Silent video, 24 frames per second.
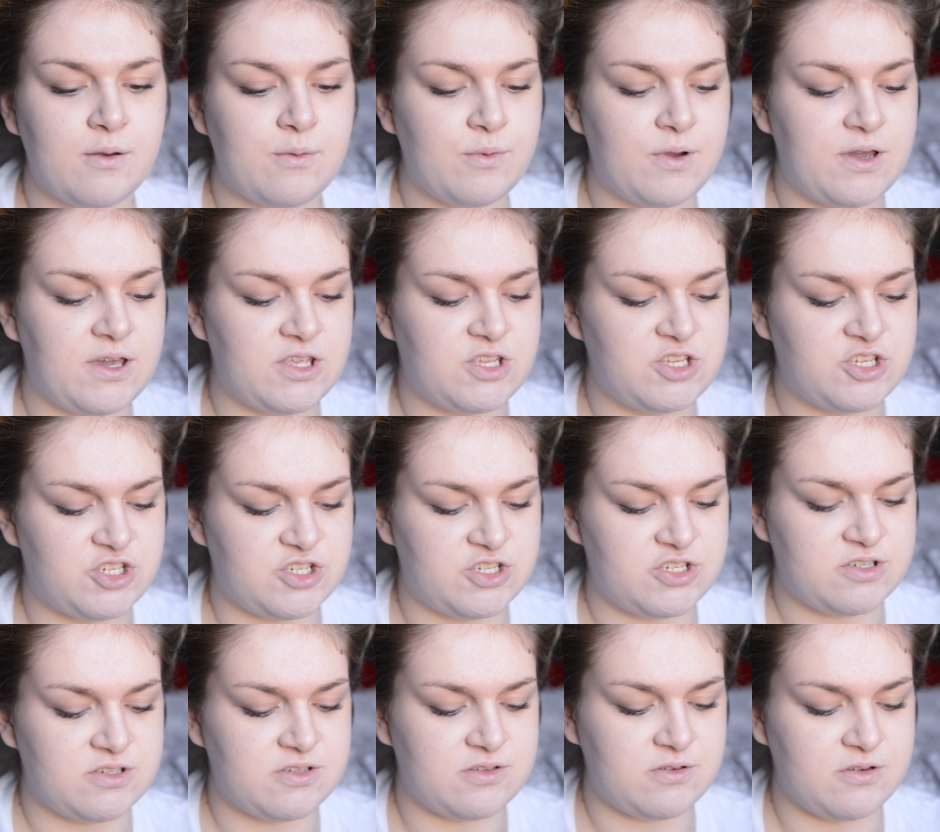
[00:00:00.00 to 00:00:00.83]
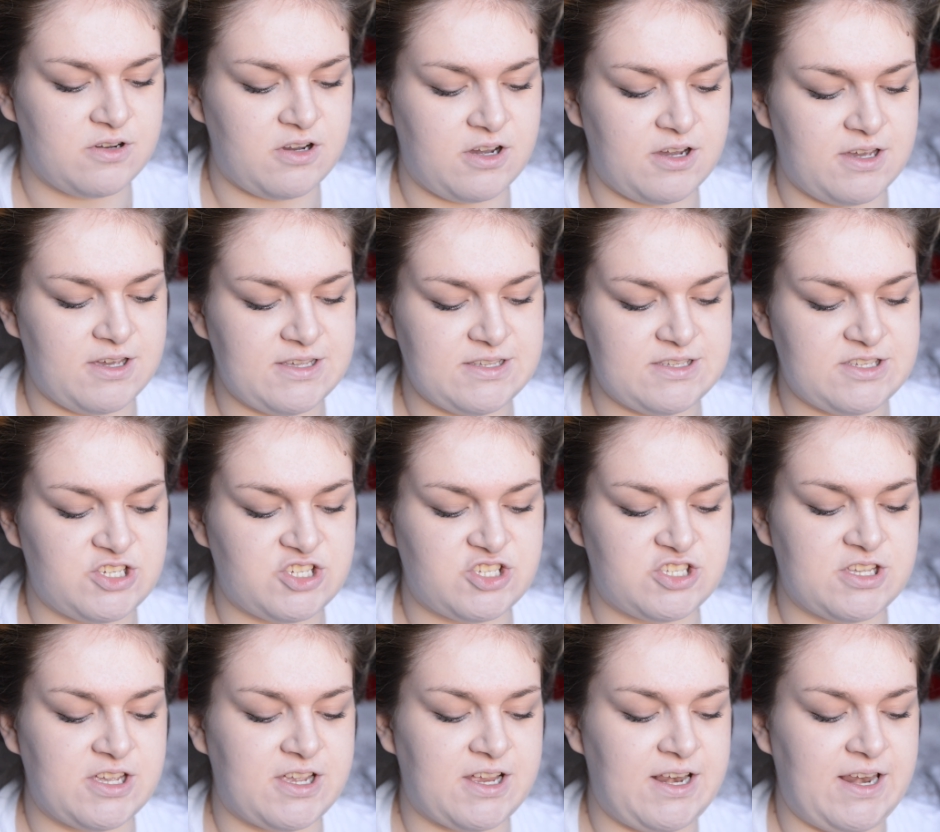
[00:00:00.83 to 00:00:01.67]
which is
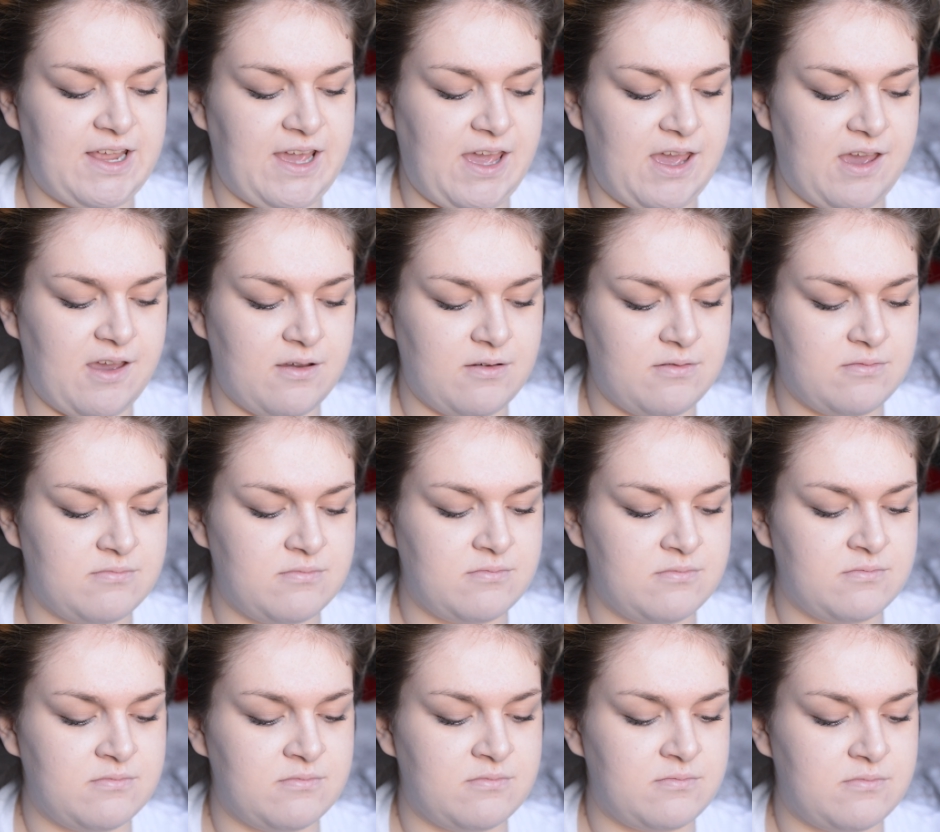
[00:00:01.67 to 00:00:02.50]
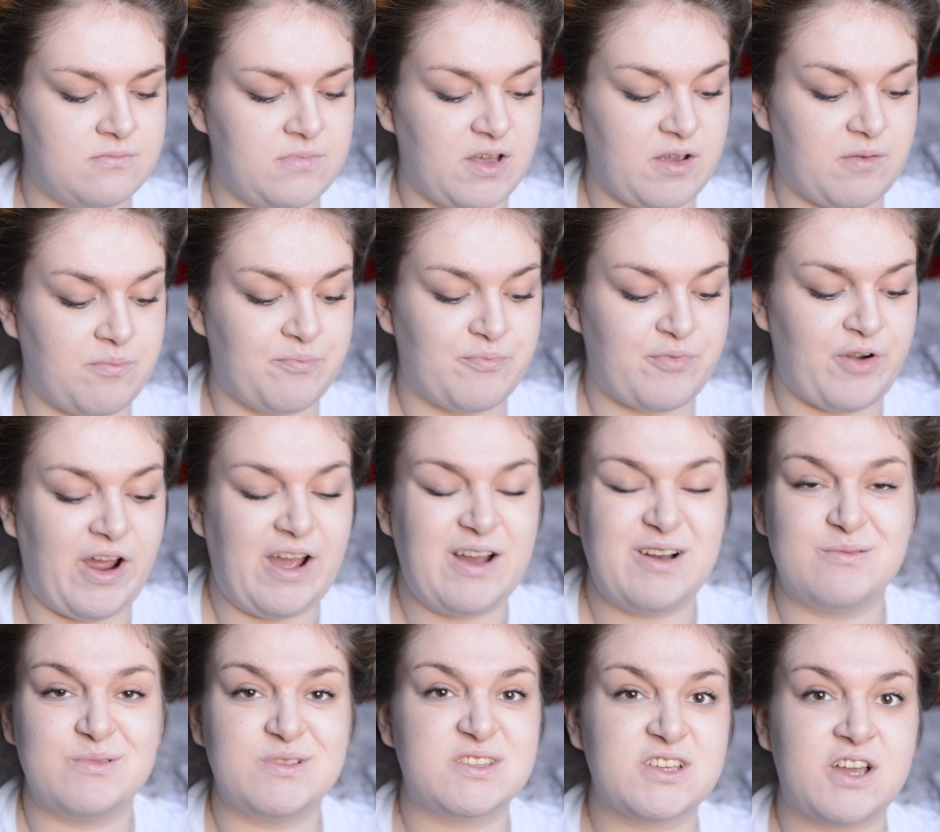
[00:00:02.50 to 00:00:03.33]
just a clear like
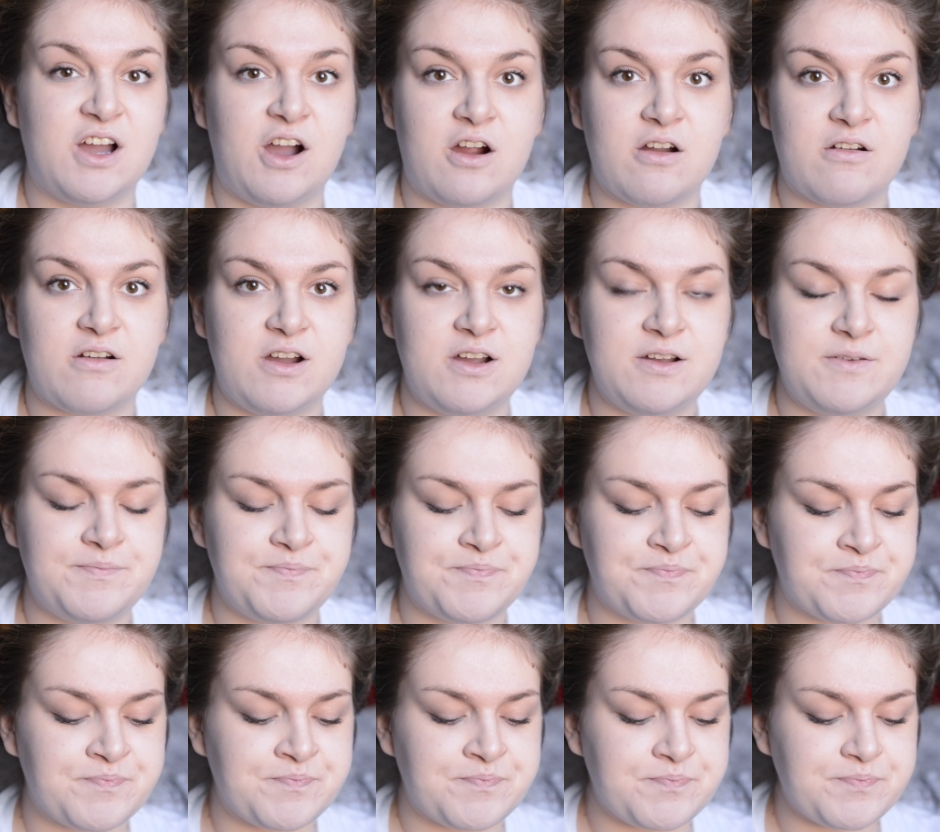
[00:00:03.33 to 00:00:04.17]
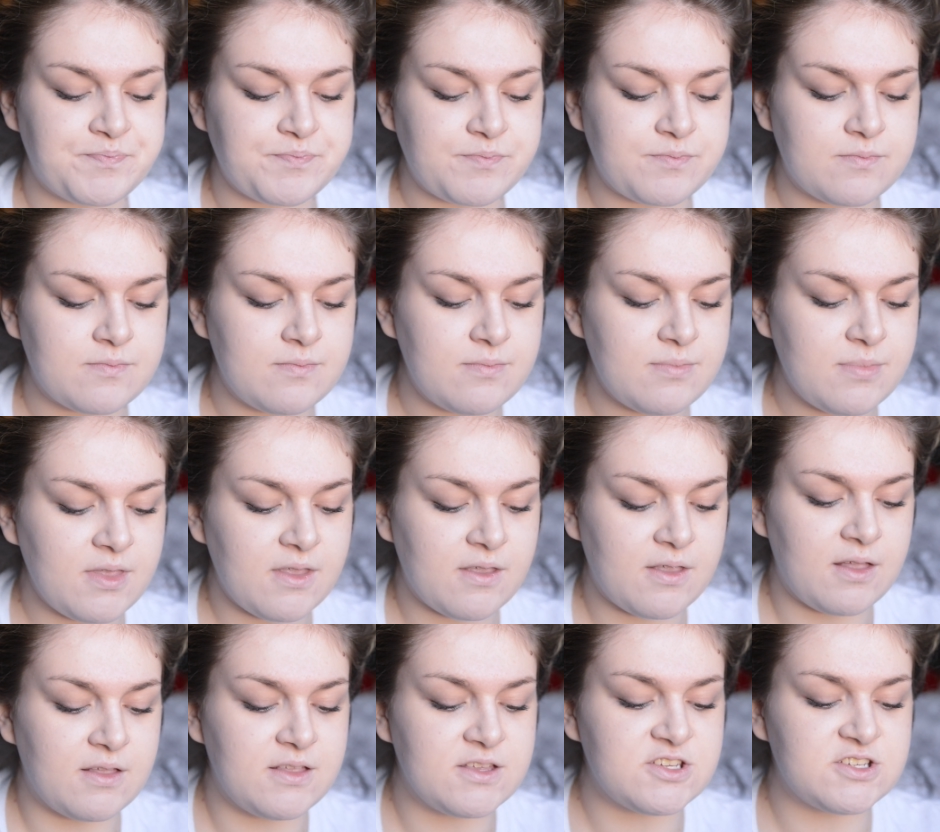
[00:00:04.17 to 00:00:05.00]
brown mascara.
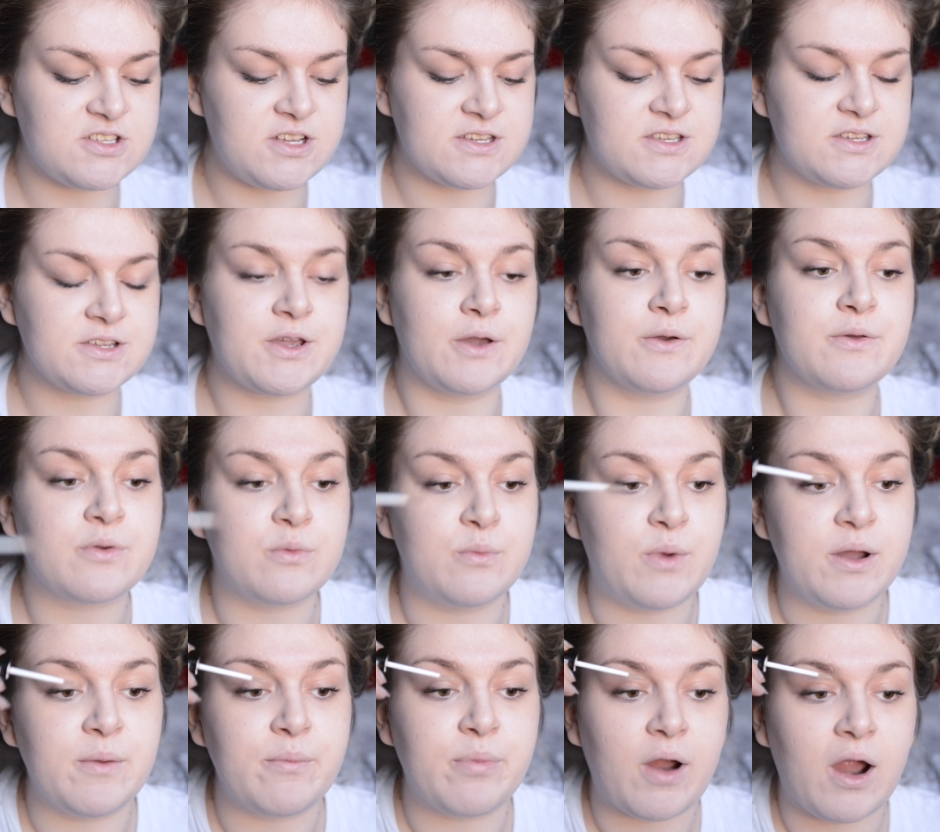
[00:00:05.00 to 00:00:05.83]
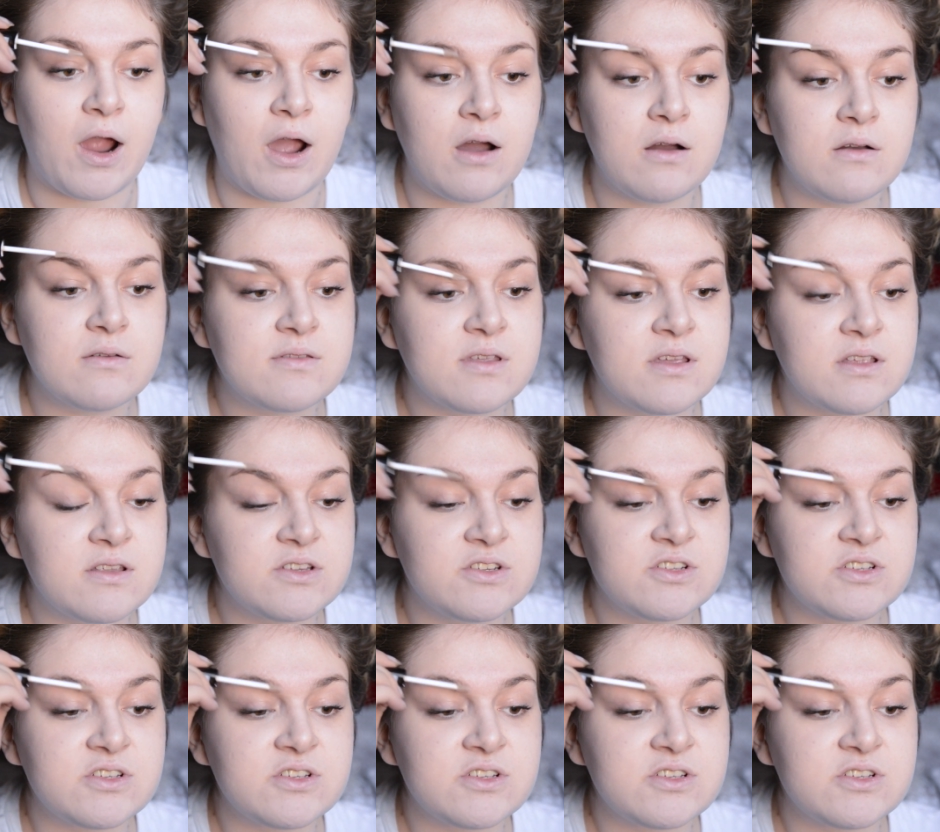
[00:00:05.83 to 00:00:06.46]
I just like to go through my brows and